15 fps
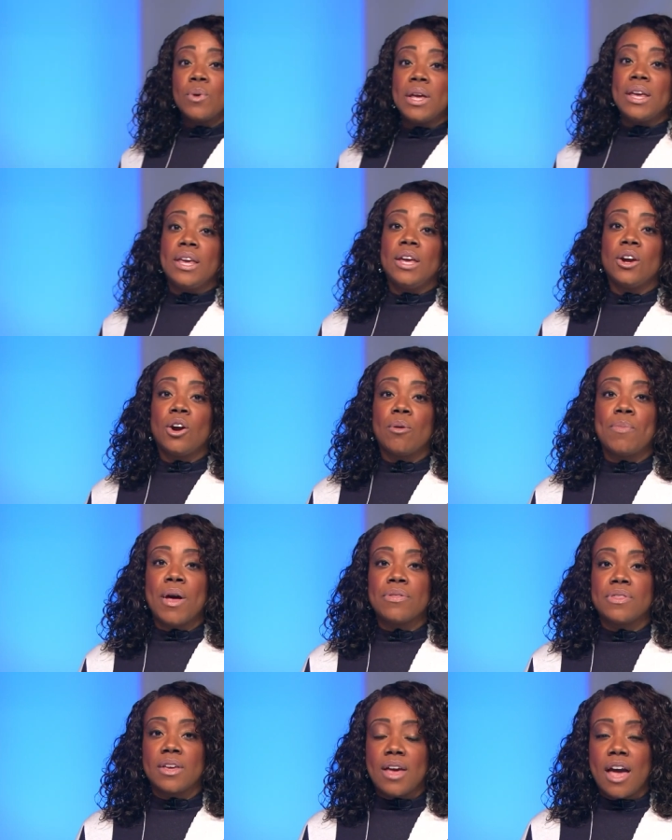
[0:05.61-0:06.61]
we hear
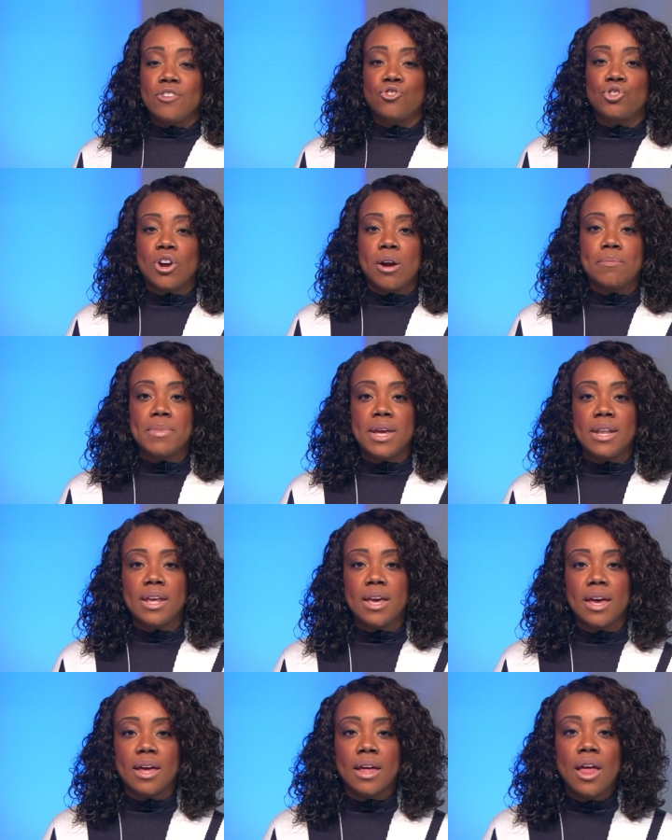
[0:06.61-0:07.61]
about the country
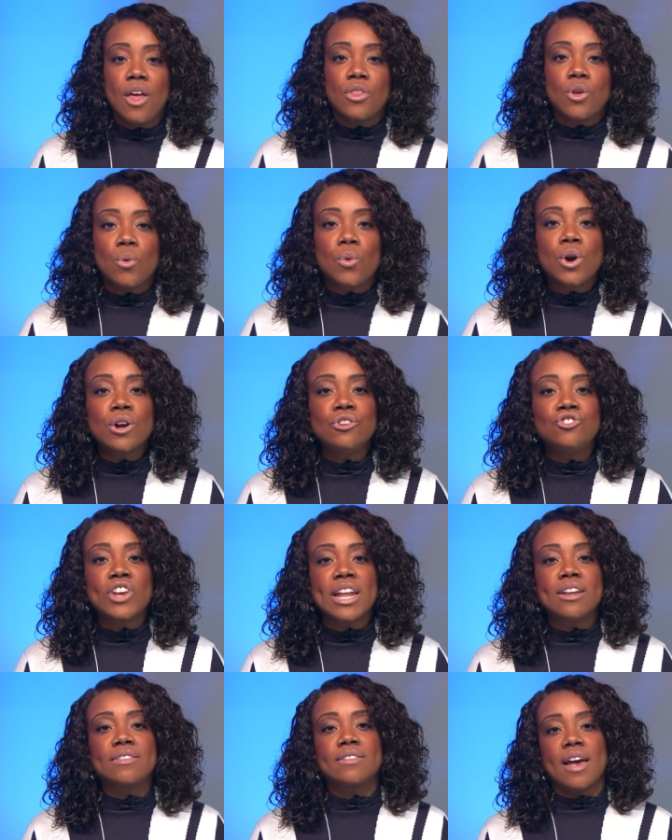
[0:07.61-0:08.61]
Armenia, the word
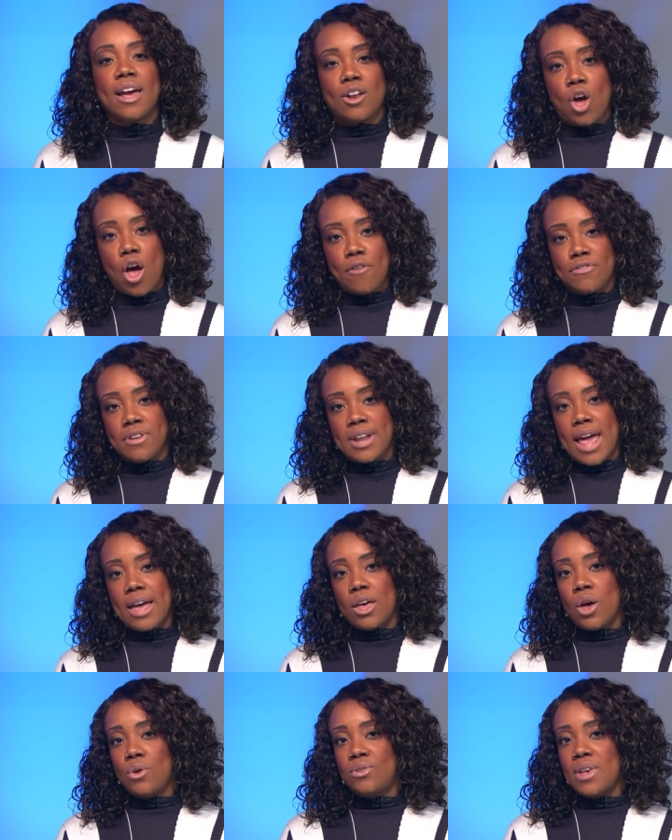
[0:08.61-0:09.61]
genocide often
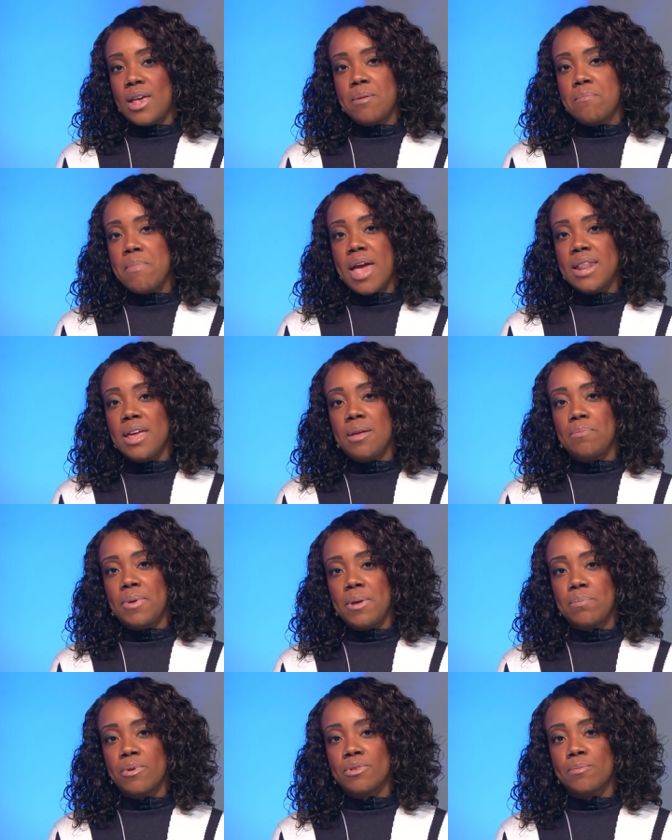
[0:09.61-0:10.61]
echoes in many
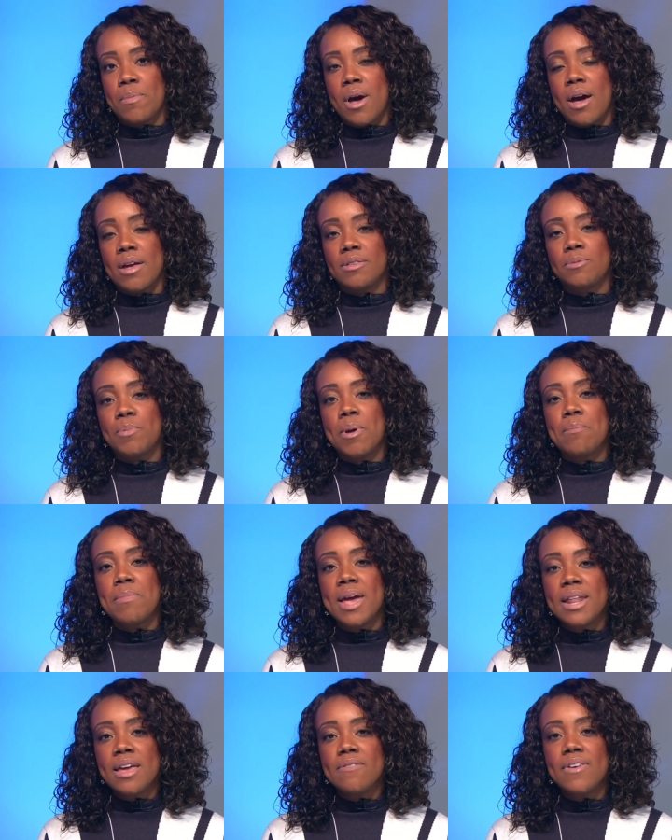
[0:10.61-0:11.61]
people's minds, but
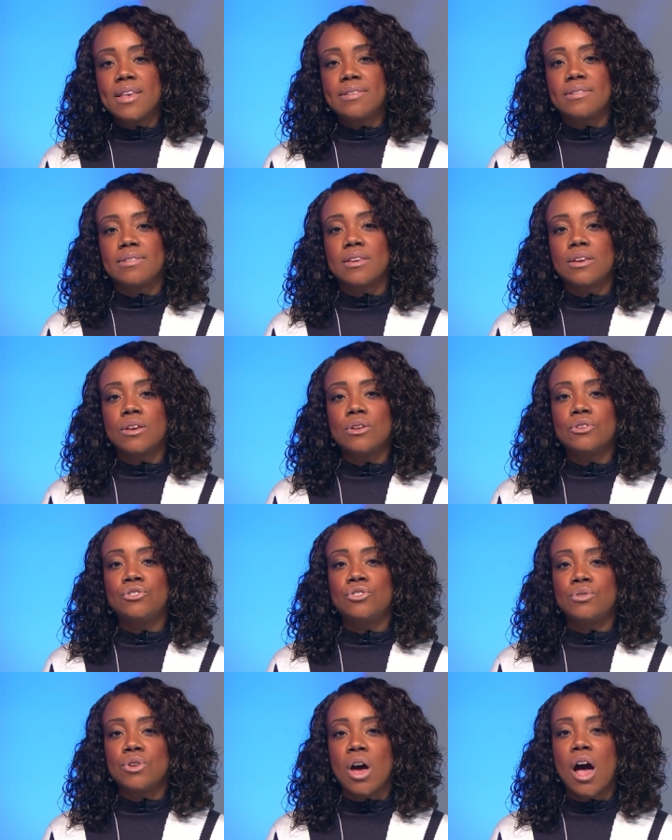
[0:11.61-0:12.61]
many of us still
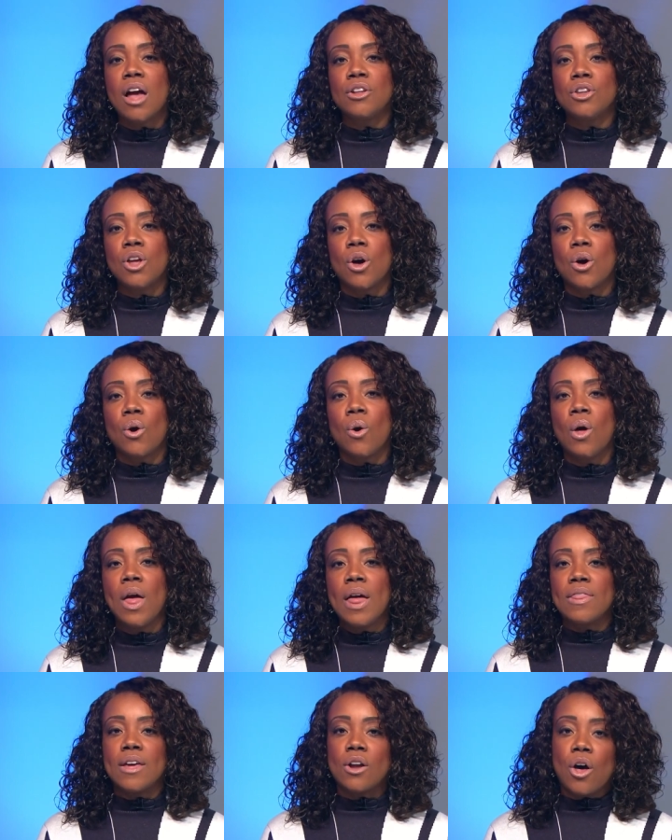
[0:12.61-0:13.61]
do not know
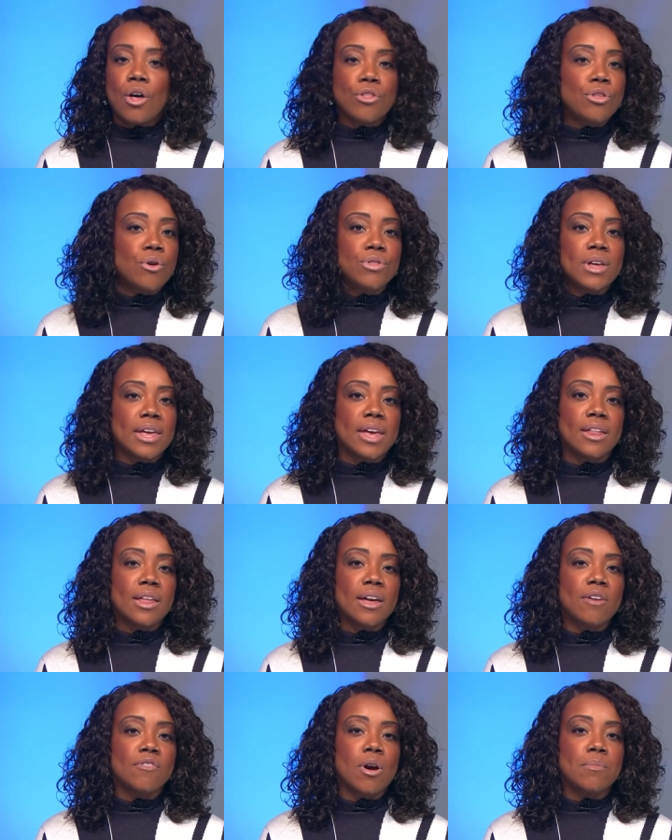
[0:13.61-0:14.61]
that although the
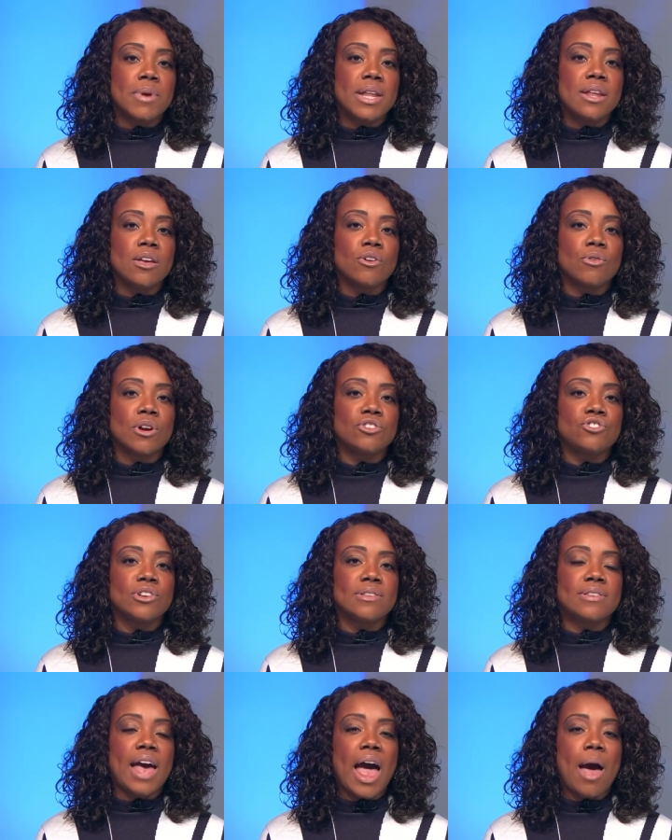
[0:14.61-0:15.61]
killing of Armenian
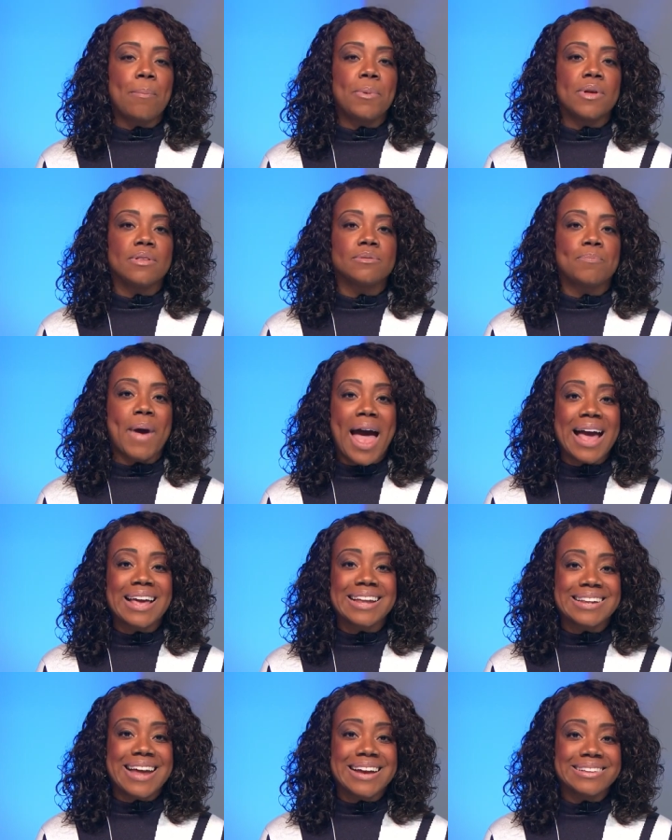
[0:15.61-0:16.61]
Christians happened
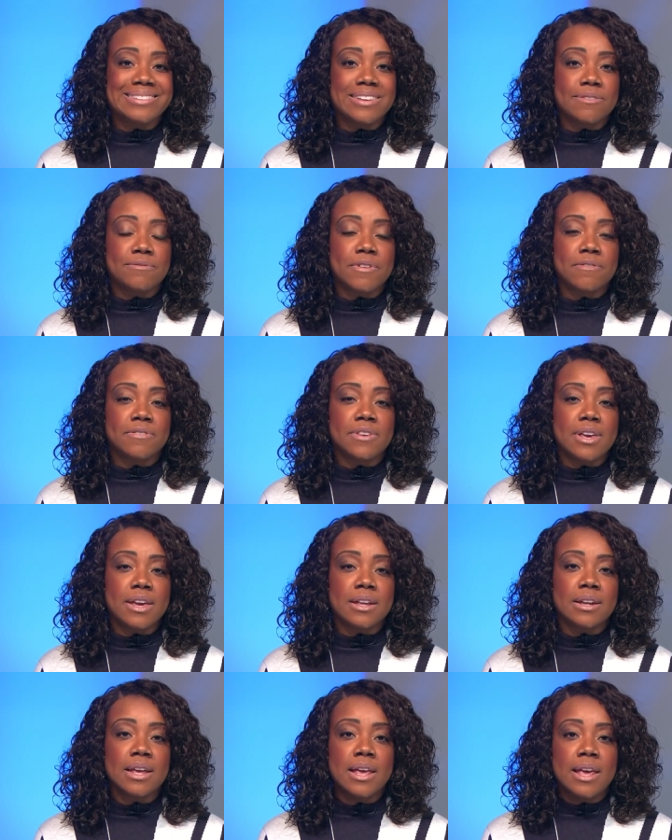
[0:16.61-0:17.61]
back in
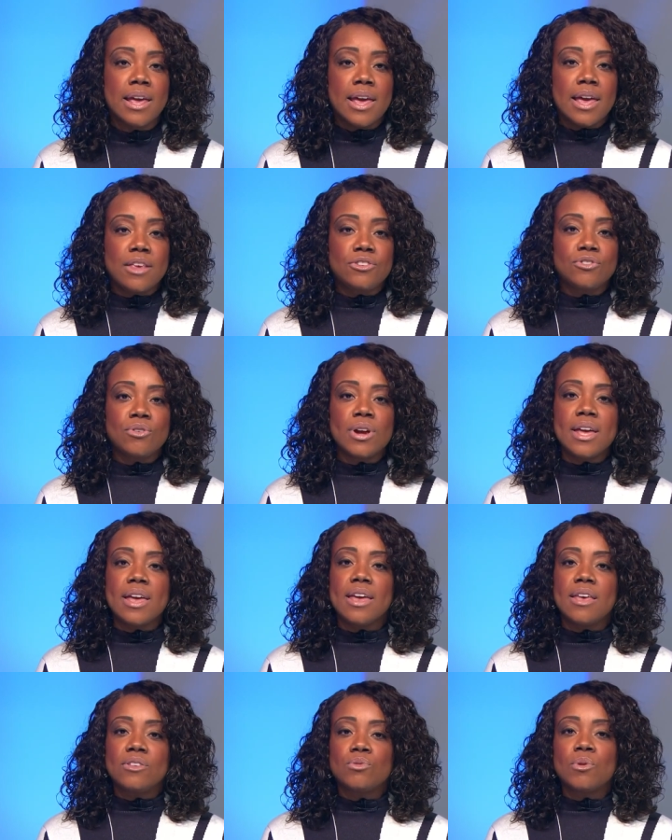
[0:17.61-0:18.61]
1915, history
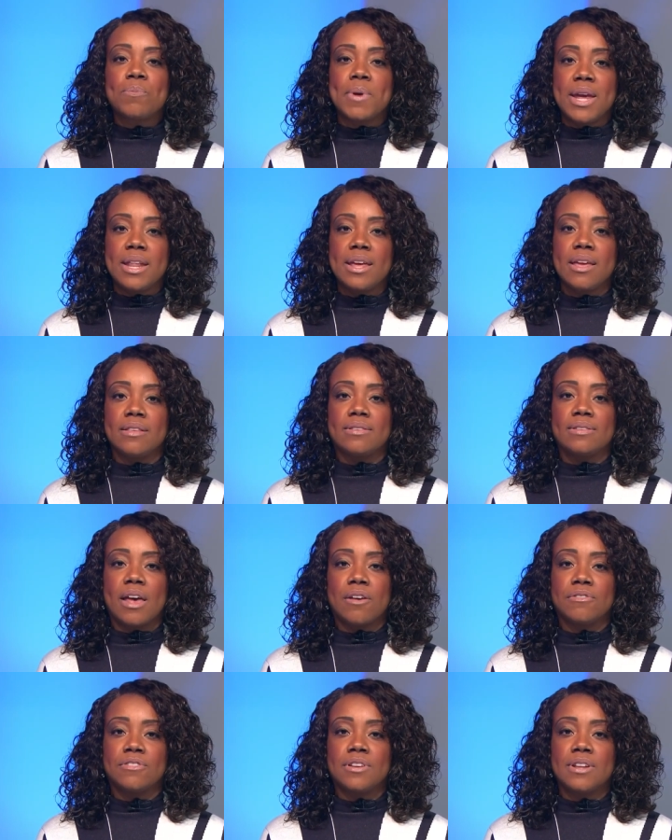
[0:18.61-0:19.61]
is repeating itself